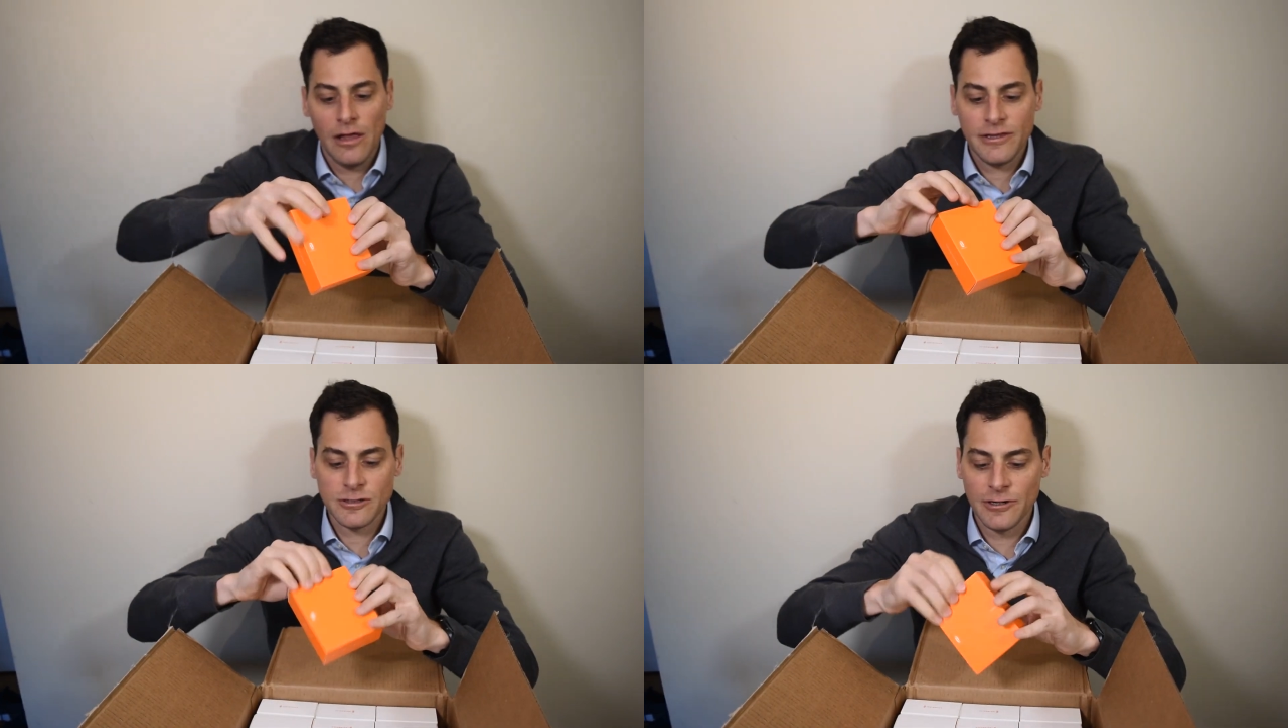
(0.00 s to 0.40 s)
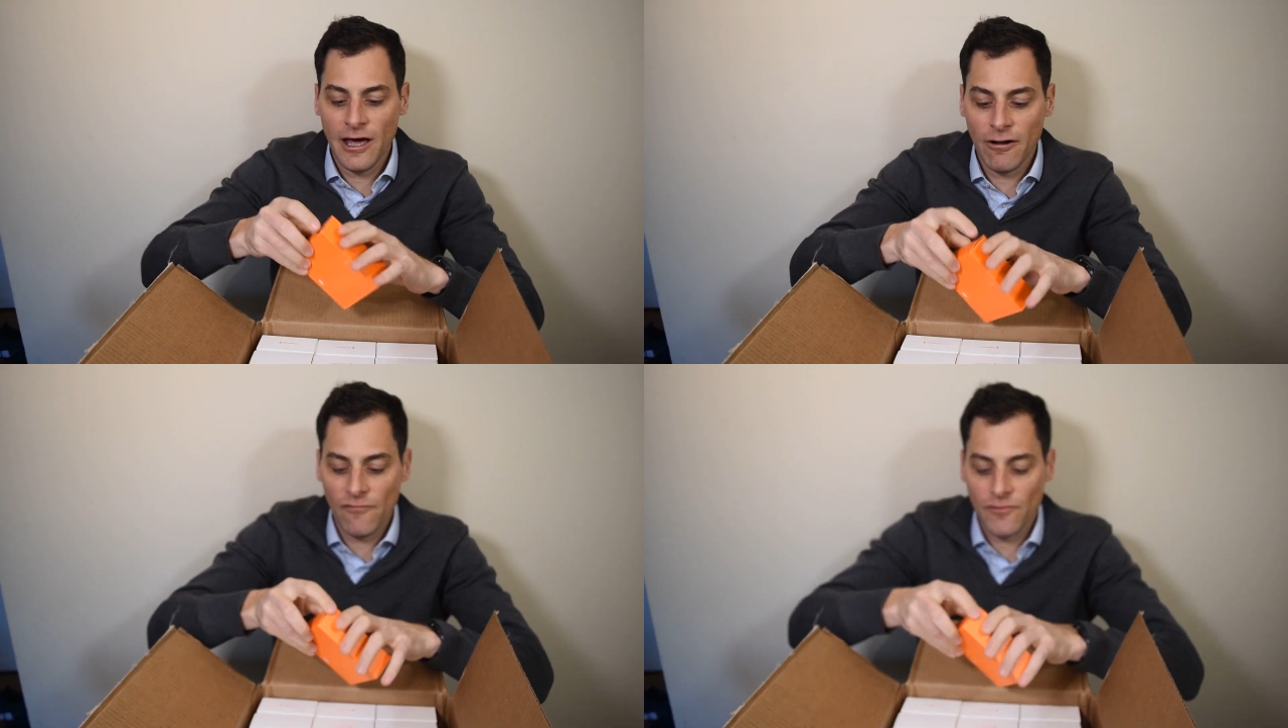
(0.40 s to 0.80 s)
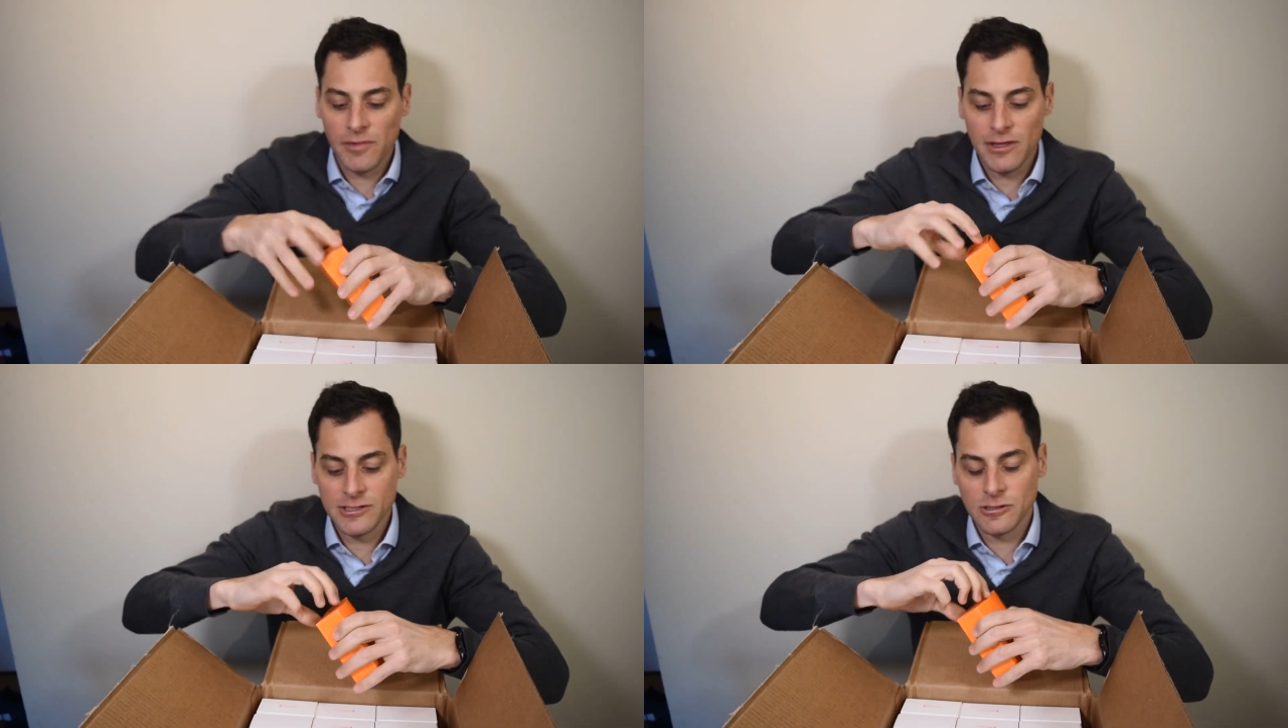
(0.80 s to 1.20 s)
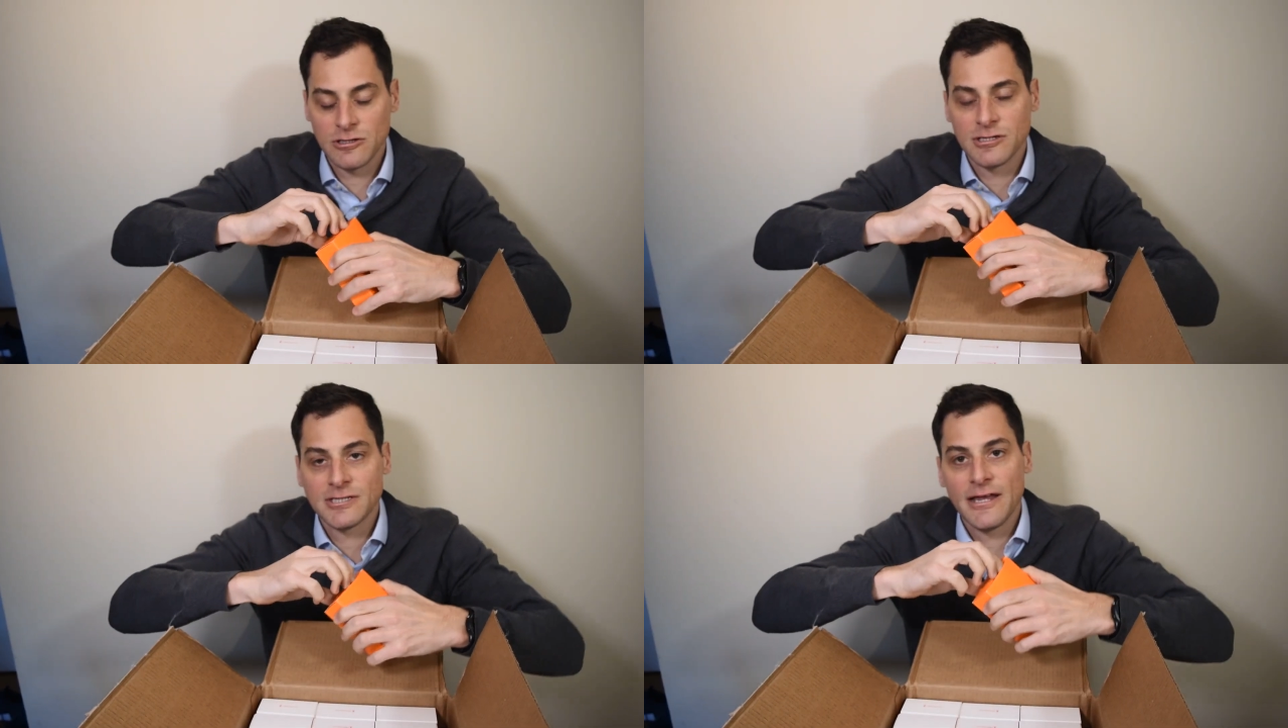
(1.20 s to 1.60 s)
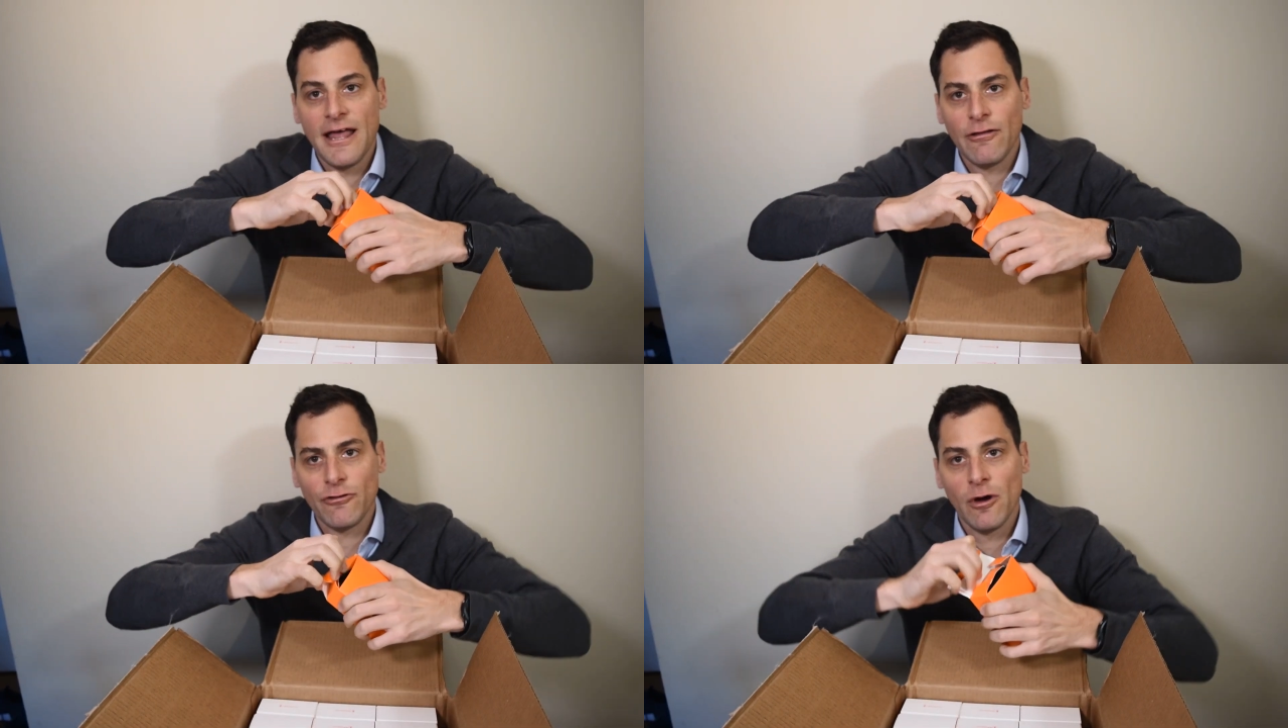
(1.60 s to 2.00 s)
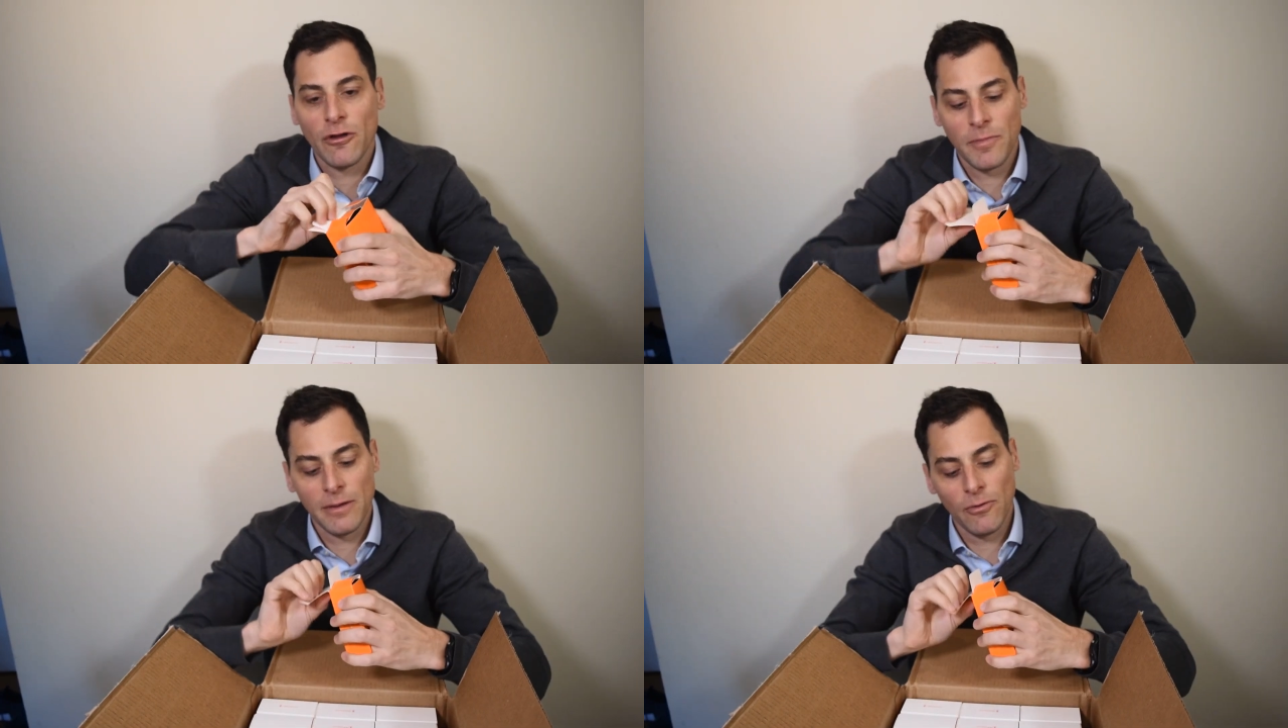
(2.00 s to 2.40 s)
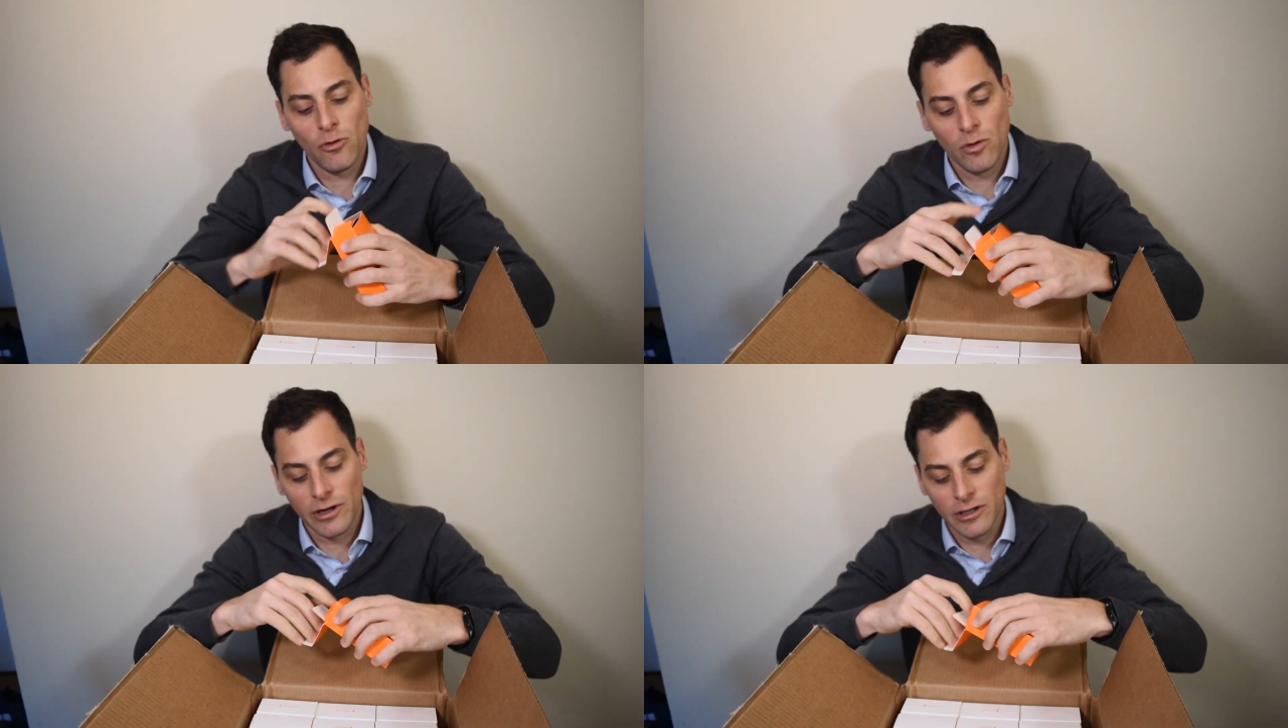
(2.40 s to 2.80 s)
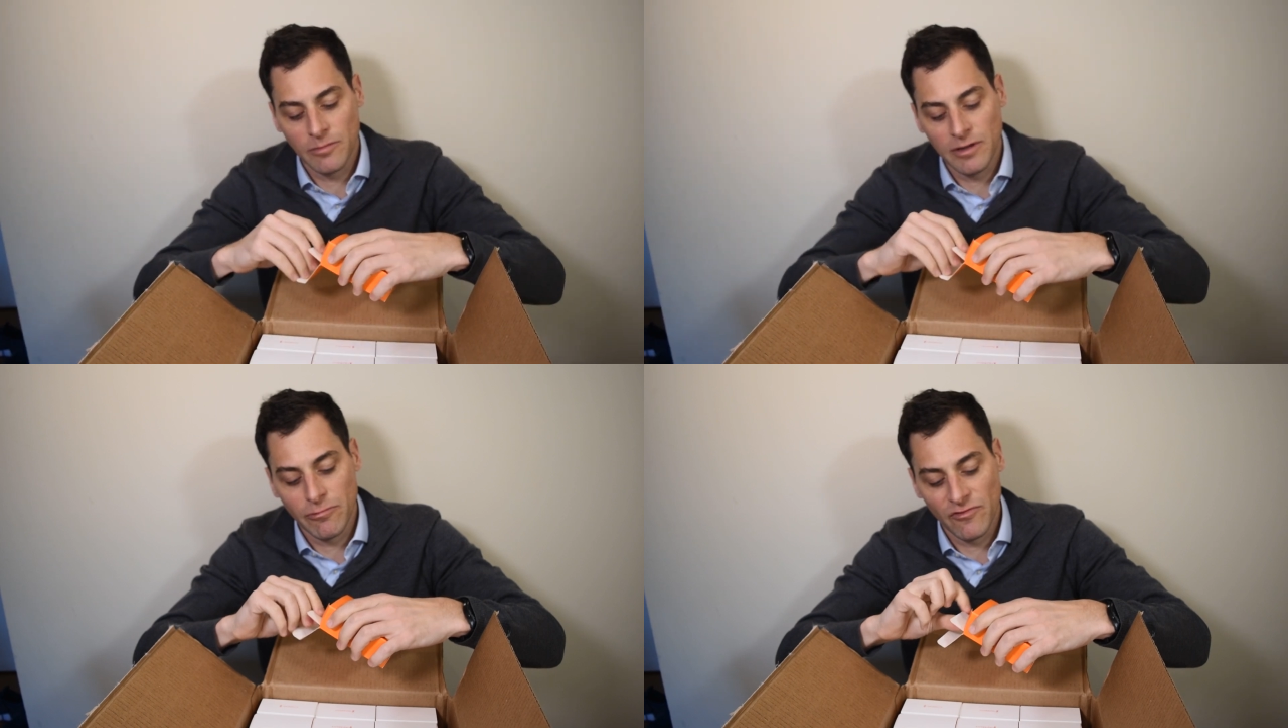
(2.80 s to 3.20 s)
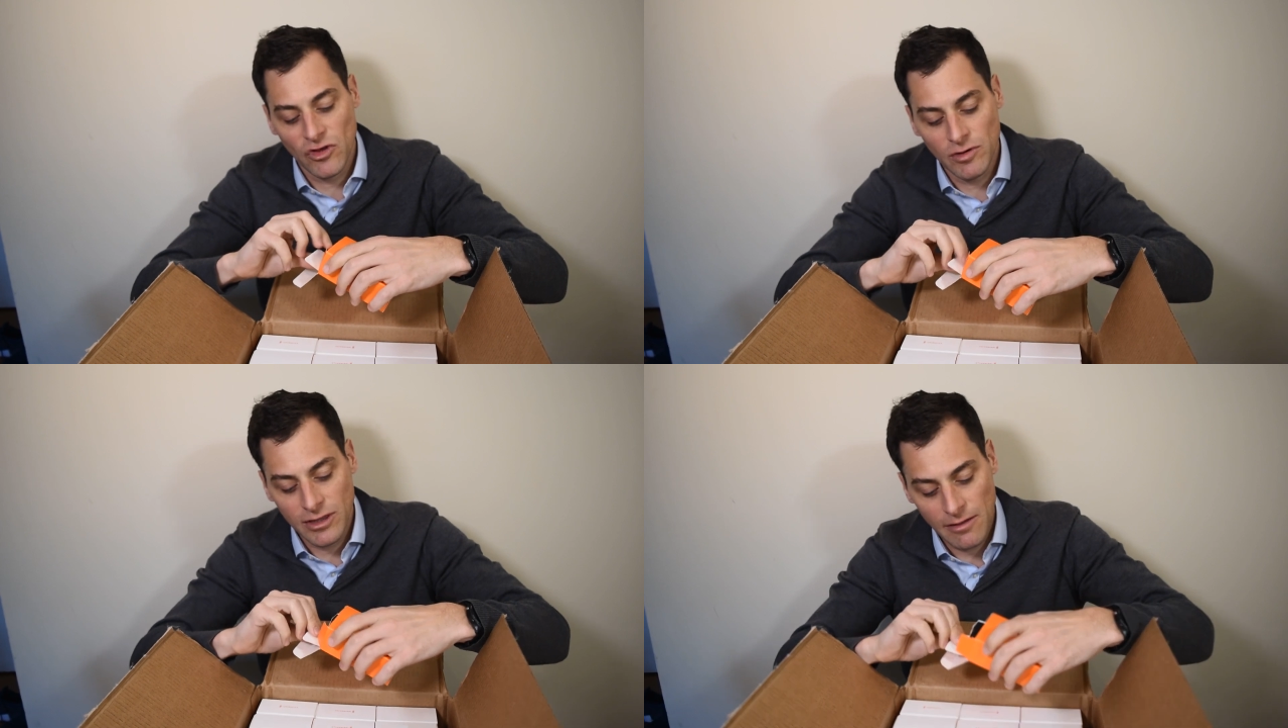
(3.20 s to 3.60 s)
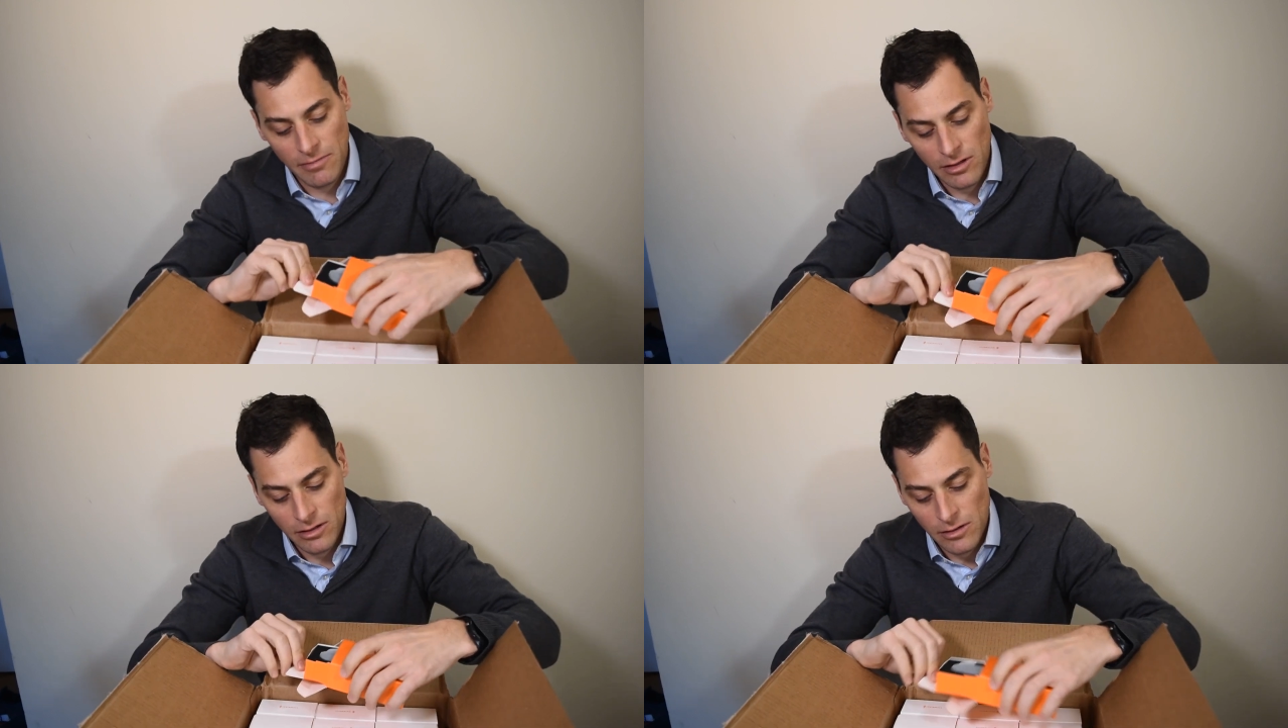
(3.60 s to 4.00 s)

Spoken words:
These are not all for me. These are to send out to other people who are going to be reviewing them.